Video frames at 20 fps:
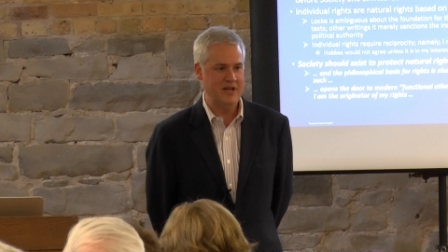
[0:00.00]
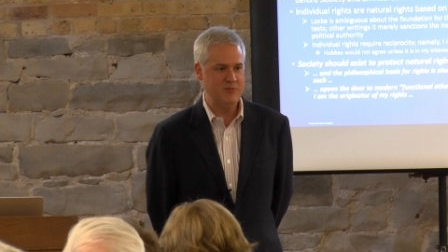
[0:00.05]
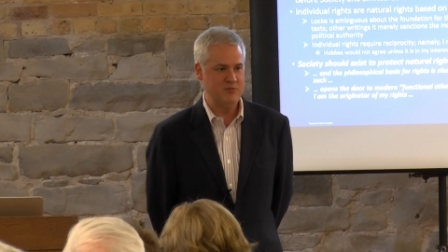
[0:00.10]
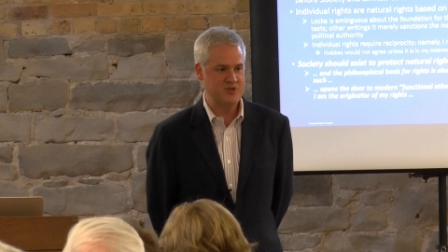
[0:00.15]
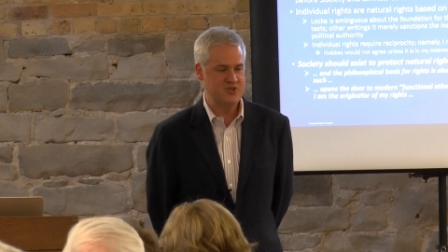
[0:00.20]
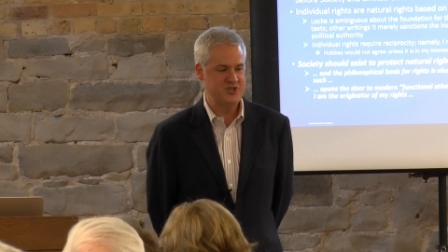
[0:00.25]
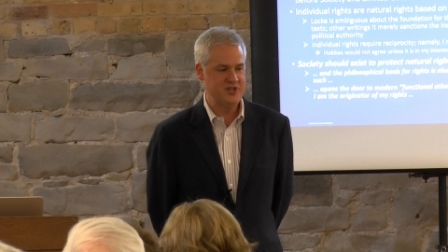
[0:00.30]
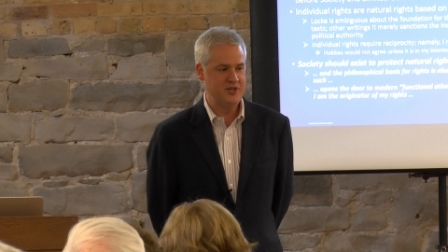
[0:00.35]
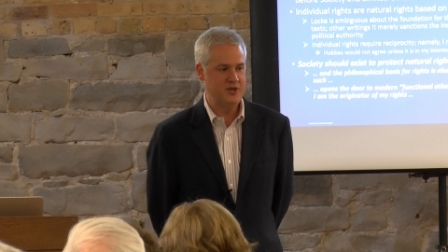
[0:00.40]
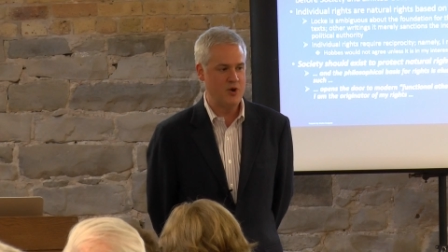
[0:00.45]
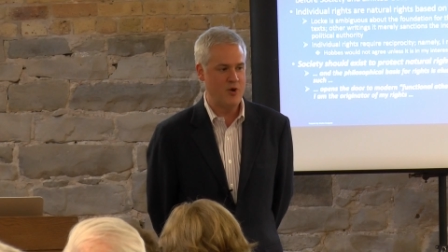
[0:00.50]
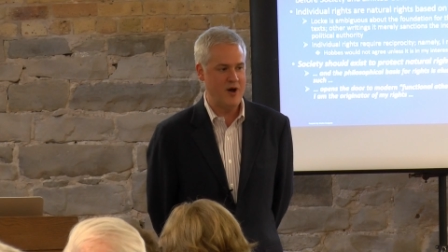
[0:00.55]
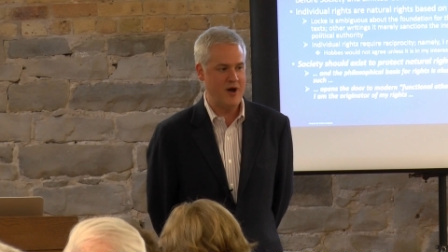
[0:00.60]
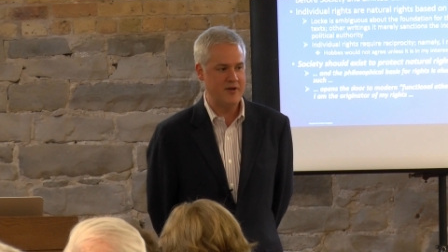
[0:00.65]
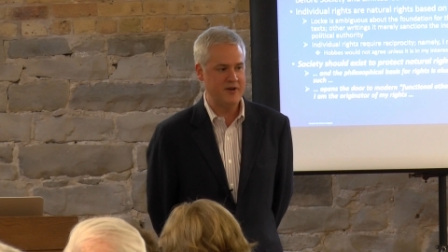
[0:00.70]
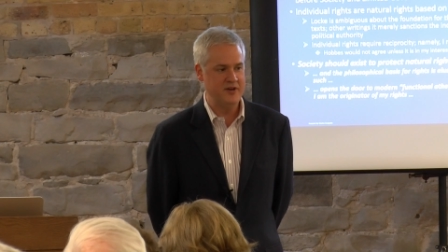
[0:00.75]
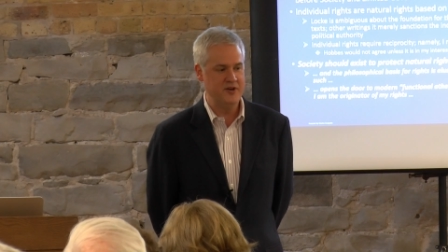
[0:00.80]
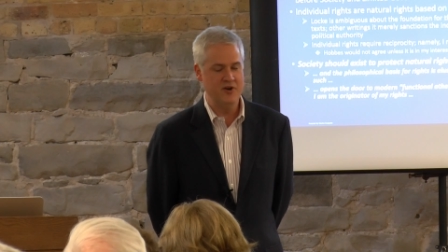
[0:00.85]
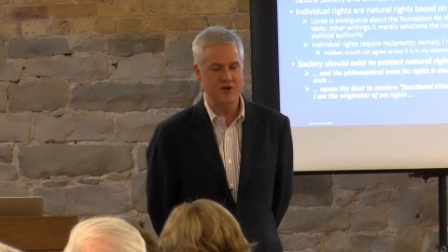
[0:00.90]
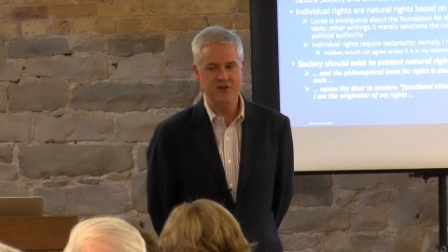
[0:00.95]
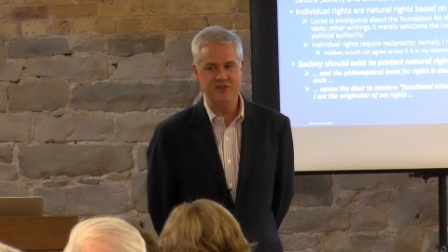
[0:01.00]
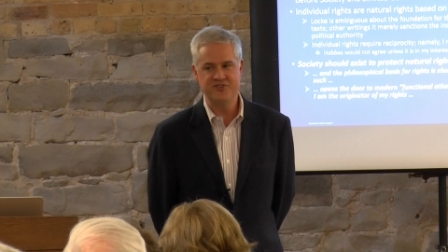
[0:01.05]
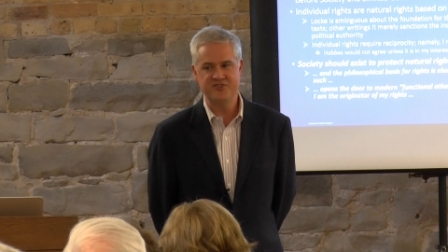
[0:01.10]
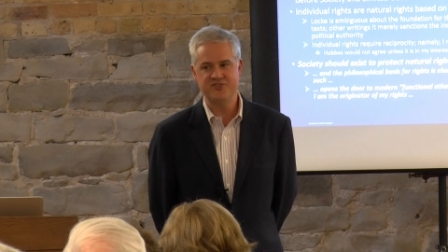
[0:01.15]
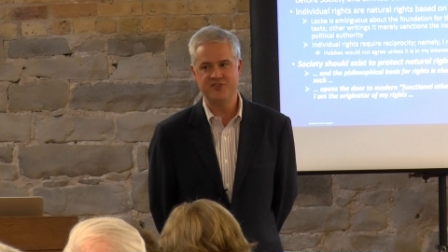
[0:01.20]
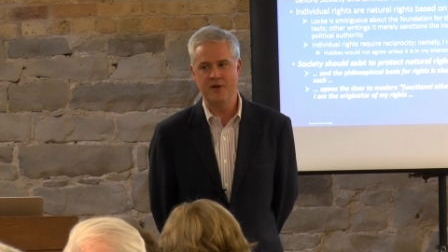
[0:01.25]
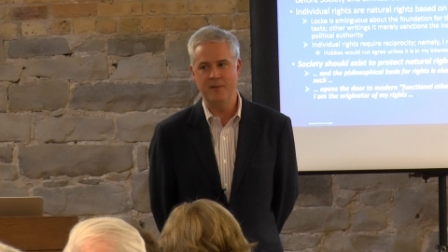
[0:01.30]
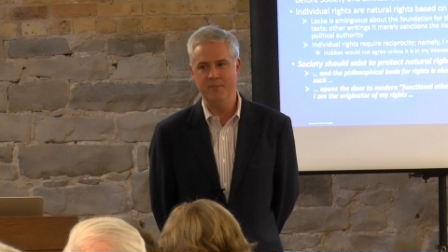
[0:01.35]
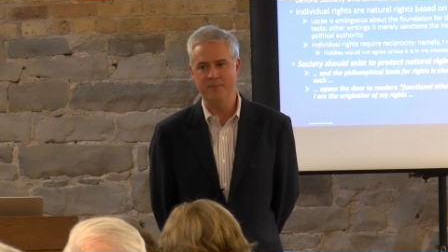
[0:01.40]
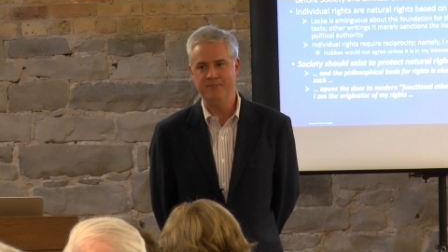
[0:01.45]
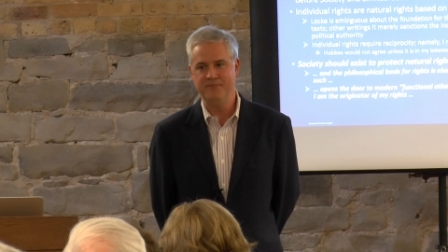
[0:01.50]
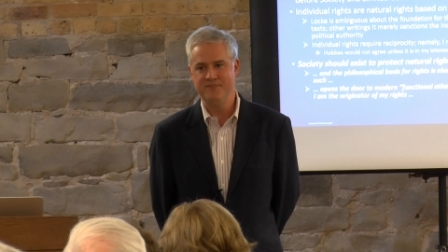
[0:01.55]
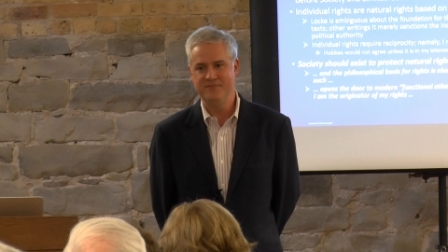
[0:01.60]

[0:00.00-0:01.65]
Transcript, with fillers: I wish he'd go out and earn some.